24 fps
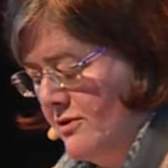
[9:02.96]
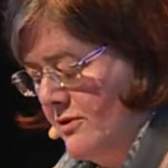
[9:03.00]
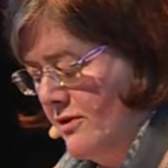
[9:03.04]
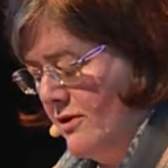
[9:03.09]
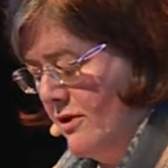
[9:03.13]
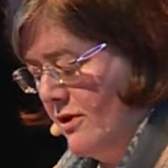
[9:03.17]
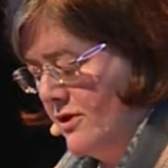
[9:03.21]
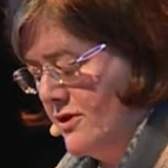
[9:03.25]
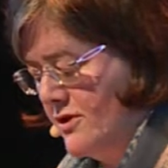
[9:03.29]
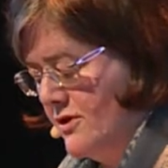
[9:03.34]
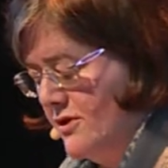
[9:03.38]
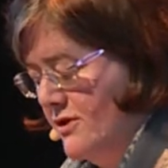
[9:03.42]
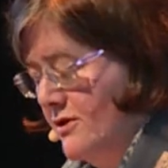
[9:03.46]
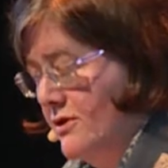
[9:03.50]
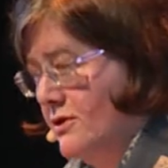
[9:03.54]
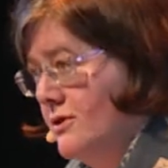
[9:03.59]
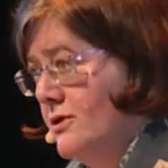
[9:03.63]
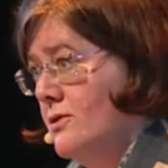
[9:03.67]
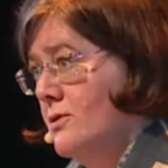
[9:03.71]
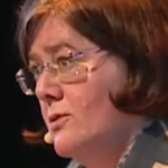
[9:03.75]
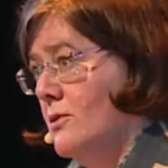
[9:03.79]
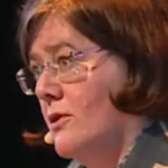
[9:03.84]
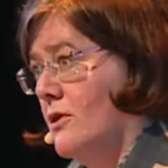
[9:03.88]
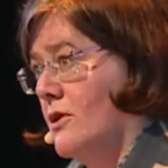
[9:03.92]

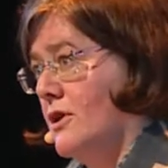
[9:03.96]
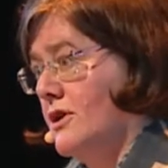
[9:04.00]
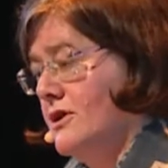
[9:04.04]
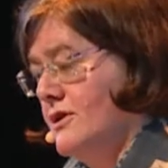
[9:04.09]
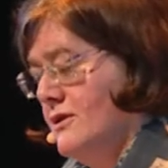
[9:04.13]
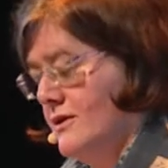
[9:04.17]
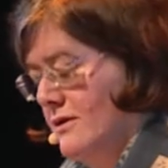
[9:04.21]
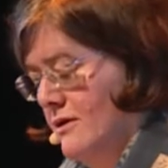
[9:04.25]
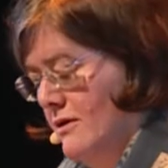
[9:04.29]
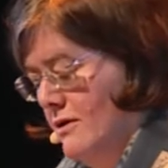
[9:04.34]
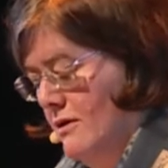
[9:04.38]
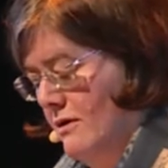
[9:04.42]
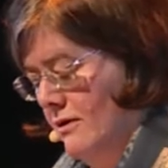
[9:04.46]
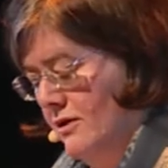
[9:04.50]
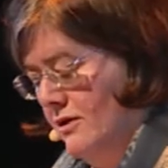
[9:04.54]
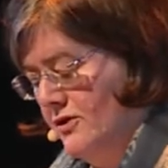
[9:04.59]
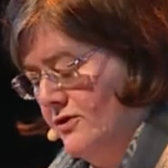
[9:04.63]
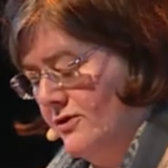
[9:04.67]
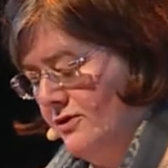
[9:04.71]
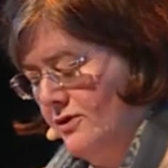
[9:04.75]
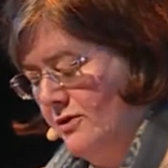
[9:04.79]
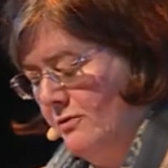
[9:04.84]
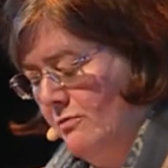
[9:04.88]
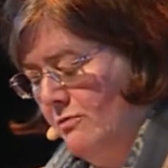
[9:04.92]
introduction to arts and
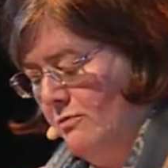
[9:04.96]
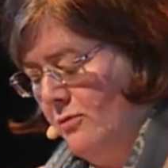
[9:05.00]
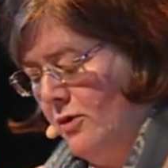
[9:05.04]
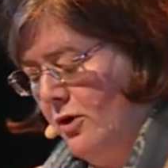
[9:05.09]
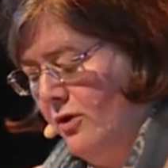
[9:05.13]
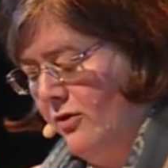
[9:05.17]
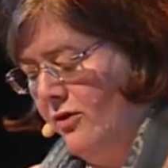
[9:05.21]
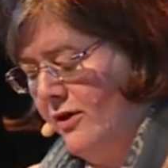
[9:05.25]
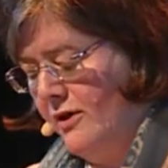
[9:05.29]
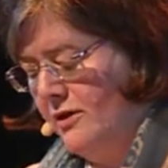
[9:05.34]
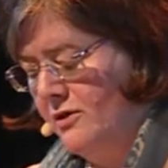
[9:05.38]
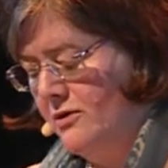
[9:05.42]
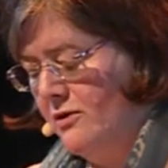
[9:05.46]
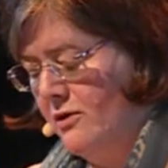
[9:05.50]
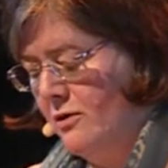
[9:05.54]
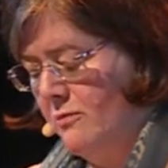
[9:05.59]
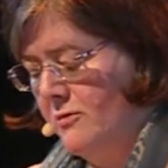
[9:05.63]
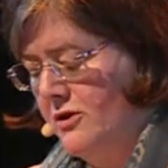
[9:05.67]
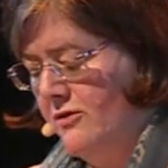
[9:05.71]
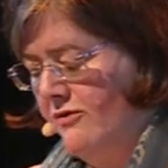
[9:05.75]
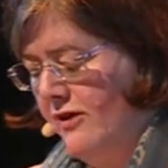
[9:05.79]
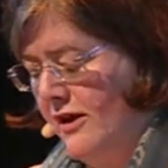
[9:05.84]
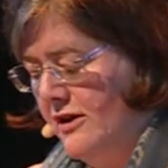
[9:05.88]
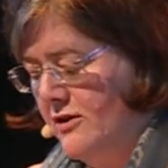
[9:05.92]
culture, both in
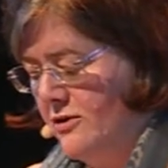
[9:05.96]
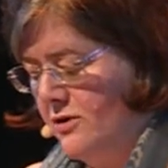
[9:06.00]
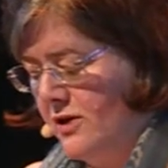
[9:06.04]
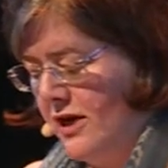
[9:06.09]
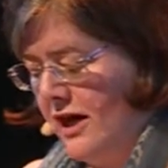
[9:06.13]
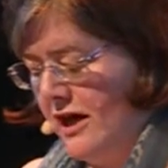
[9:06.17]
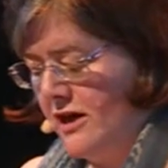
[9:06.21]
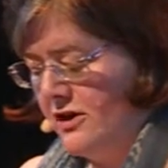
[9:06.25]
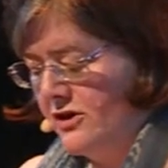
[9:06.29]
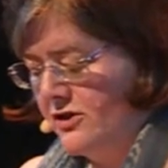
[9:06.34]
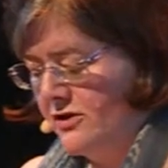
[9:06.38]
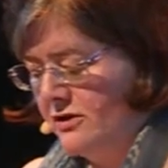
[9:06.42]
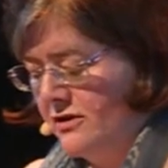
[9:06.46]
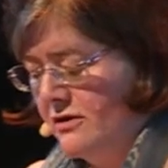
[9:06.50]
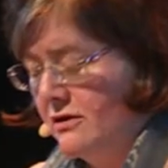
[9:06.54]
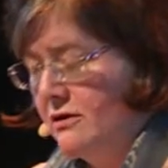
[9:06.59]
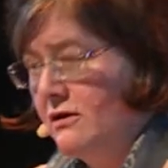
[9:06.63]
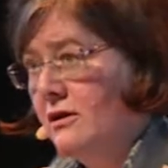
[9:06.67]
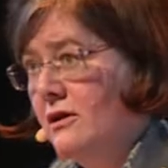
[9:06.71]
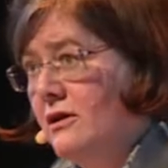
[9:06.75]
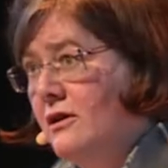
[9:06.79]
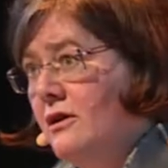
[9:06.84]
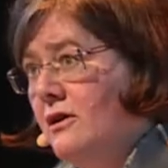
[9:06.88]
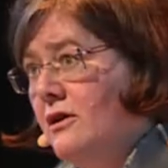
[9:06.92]
terms of education,
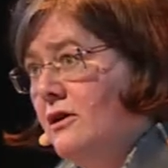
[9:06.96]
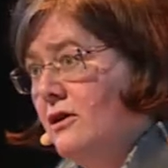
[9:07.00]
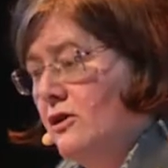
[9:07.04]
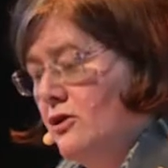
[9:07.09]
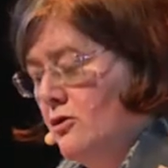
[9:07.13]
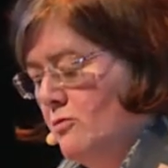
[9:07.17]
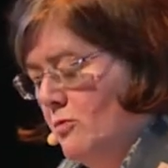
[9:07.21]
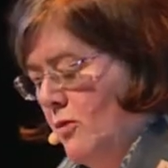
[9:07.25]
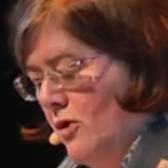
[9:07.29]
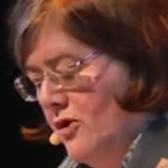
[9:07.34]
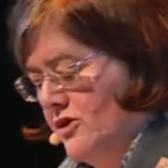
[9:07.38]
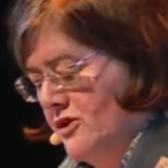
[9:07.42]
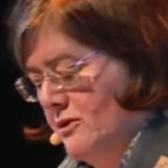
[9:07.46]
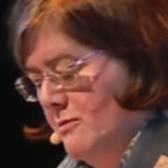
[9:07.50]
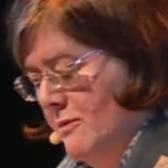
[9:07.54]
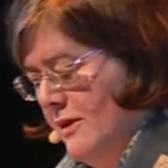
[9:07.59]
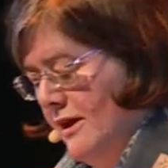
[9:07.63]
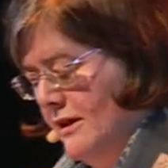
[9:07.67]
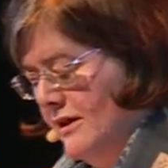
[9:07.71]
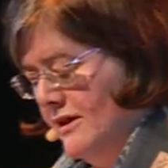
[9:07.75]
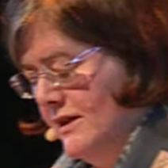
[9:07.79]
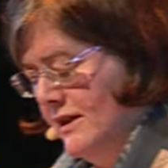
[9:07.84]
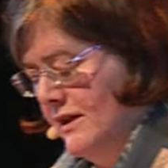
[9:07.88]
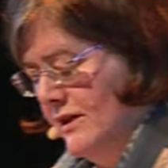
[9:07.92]
the
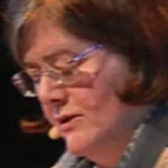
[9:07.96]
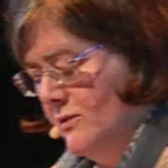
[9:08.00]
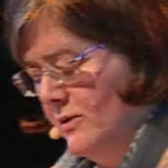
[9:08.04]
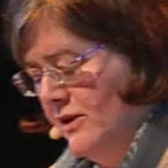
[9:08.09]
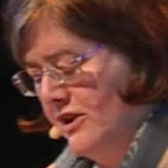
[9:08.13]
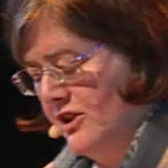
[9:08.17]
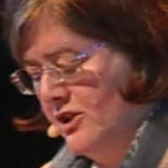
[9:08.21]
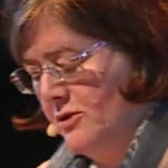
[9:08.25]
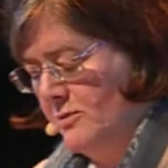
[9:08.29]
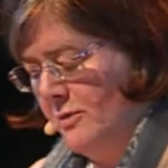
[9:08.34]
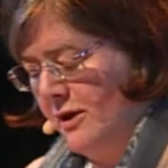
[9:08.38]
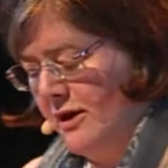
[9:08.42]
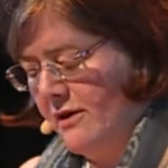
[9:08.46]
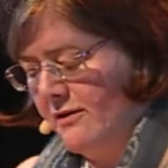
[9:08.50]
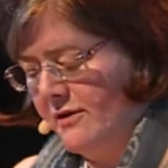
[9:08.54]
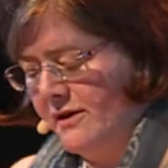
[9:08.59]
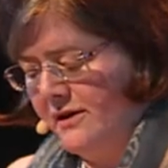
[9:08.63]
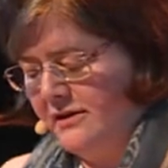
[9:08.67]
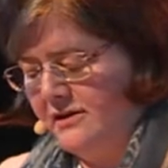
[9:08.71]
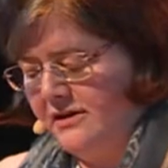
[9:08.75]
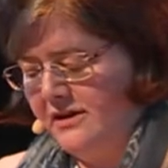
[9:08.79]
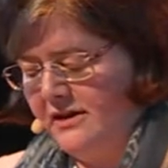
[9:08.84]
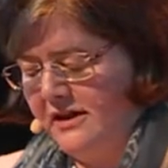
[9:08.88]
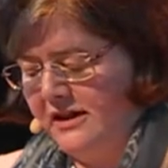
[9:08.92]
possibility to
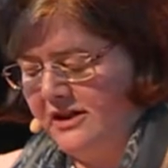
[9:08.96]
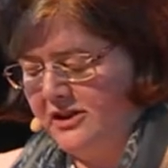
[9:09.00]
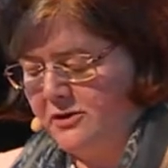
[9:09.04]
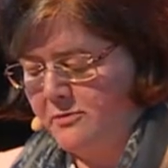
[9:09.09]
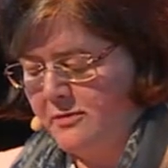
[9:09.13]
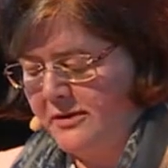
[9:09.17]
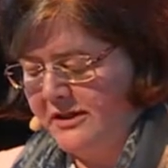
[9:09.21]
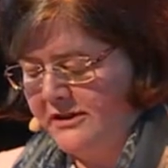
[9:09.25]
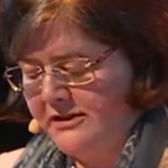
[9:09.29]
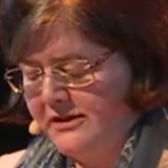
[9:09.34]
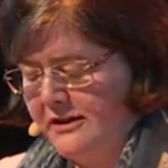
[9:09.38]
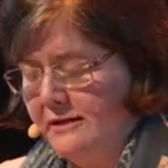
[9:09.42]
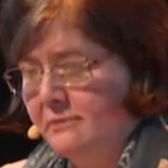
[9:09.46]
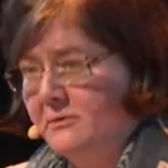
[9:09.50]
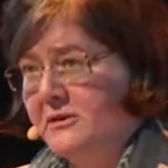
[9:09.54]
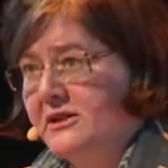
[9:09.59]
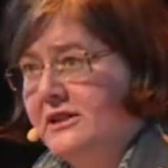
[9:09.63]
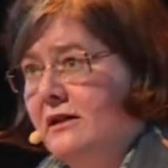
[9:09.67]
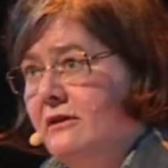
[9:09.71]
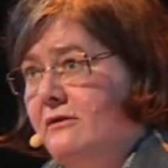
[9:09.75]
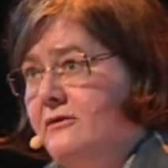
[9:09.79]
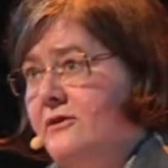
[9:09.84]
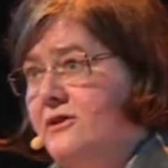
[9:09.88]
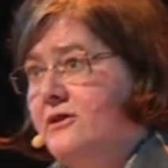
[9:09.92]
experience and express
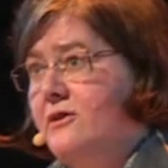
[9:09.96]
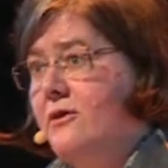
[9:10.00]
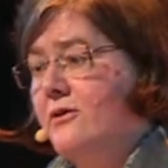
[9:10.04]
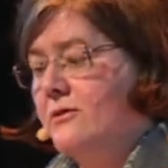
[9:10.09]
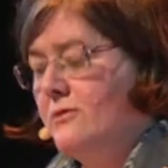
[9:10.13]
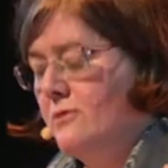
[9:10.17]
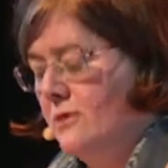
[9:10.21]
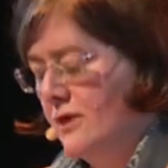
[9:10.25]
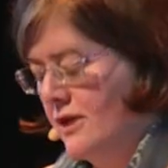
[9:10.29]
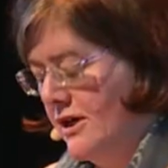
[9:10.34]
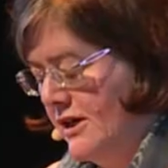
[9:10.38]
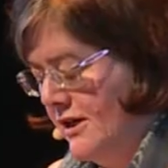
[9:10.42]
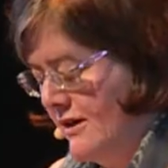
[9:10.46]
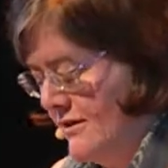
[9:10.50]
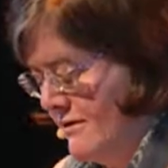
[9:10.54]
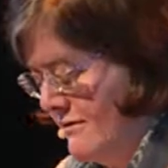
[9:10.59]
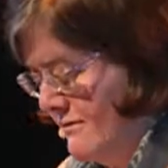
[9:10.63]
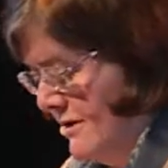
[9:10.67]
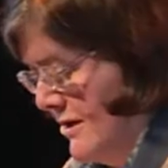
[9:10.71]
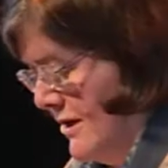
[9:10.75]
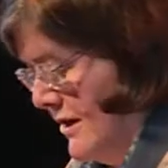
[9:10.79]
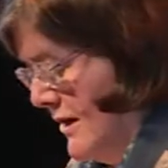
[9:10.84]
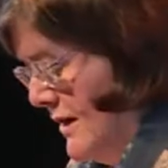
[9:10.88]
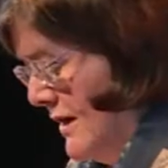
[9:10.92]
themselves through art,
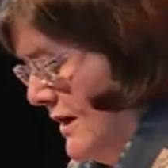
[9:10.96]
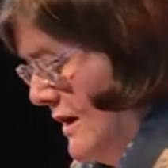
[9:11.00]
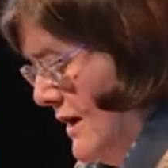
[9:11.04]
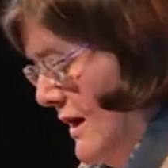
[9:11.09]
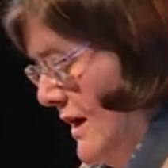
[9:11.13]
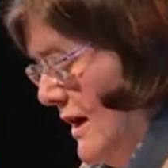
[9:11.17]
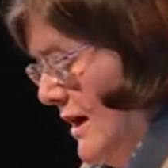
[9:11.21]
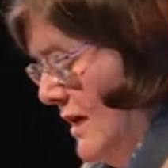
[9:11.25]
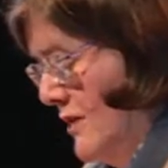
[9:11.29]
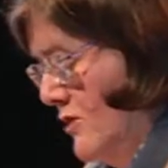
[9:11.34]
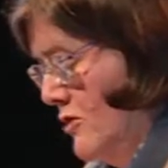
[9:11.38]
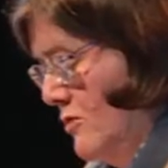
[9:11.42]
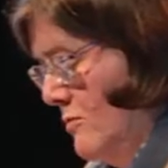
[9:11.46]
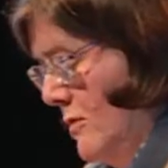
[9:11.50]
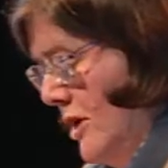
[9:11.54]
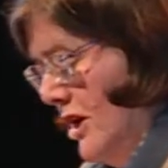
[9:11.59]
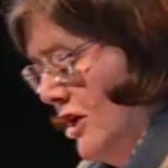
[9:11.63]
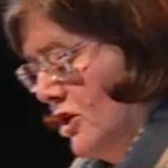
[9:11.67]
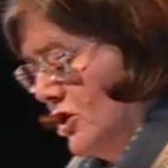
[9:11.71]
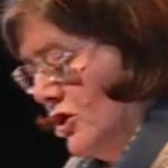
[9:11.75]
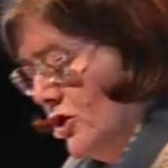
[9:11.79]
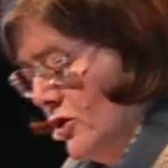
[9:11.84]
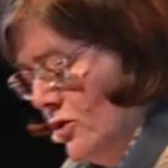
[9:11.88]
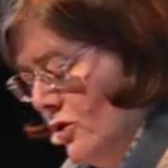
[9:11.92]
and to
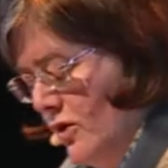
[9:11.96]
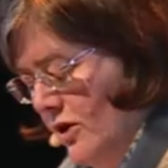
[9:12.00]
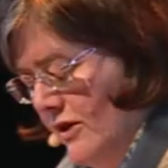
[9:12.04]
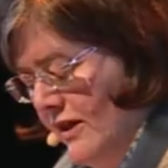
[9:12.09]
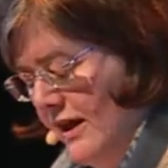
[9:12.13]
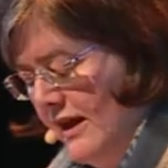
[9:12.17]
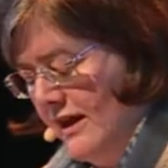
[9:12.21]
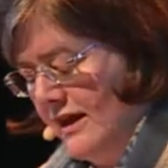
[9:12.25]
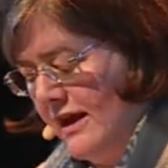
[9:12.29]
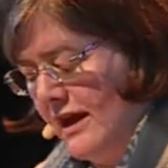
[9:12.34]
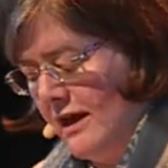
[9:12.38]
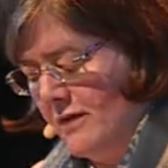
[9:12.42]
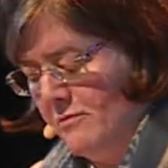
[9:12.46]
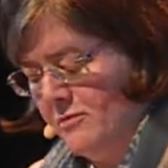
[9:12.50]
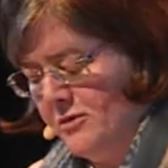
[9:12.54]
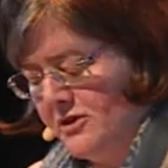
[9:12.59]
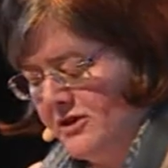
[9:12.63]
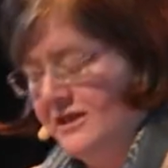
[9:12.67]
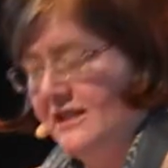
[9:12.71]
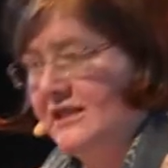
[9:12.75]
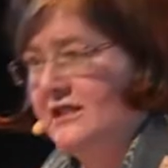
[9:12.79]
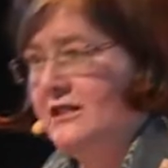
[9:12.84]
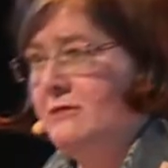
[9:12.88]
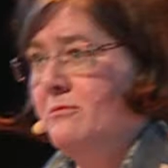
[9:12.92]
make sure they can
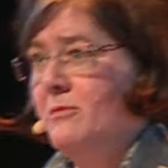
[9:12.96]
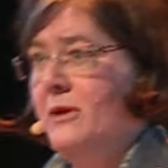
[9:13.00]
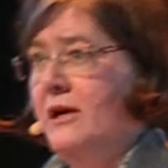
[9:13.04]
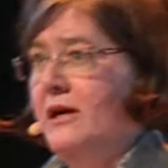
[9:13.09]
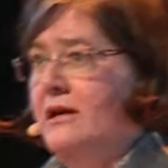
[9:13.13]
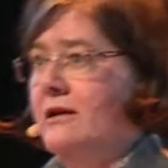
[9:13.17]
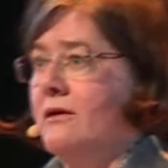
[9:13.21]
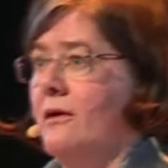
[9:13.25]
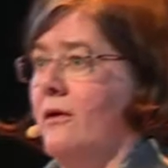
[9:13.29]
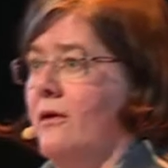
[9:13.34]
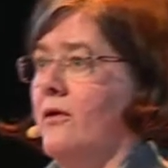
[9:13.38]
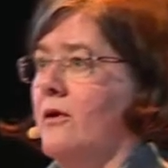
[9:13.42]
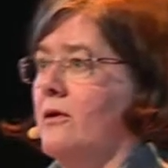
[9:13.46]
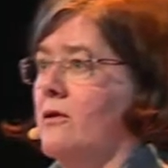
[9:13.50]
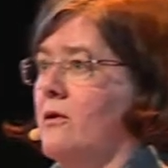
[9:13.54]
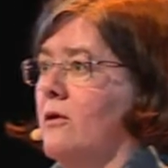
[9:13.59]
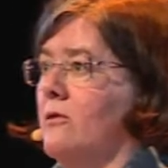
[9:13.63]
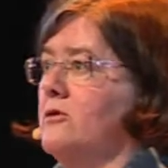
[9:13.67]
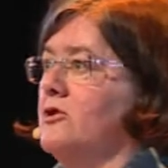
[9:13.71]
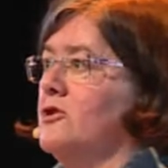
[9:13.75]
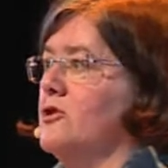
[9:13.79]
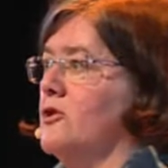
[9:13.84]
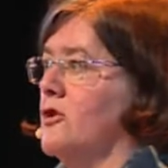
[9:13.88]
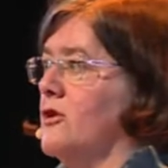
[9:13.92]
participate on their
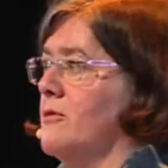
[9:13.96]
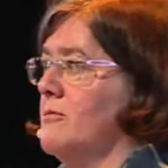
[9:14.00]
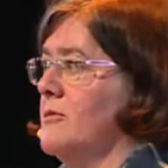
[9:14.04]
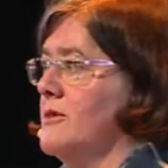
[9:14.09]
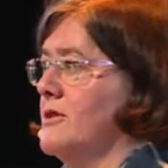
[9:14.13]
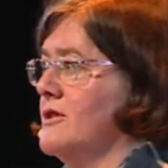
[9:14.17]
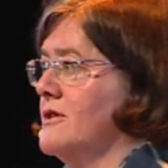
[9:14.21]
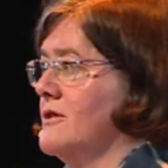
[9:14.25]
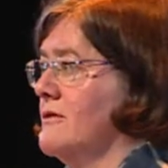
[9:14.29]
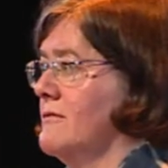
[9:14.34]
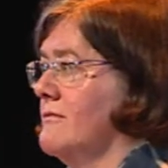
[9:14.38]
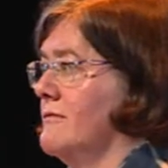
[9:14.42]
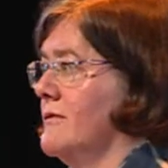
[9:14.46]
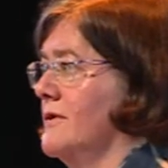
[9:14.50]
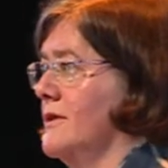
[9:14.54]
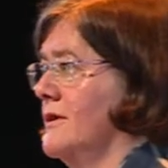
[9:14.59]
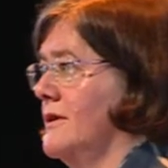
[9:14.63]
own terms.